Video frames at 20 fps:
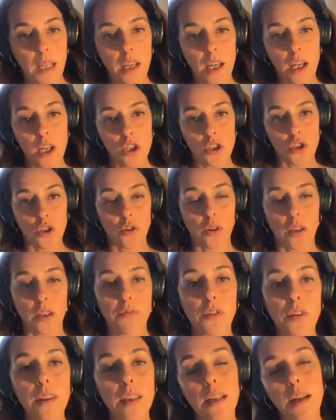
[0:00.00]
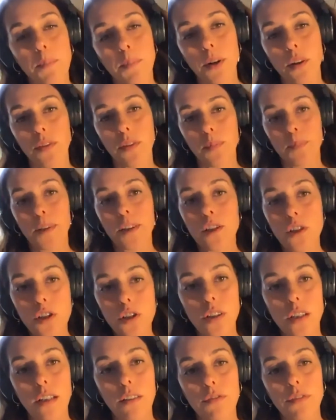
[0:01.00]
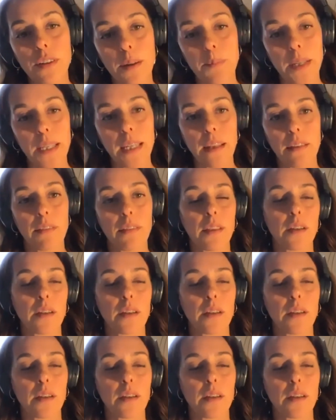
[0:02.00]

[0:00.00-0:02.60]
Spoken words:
So if we think about the personal feminine,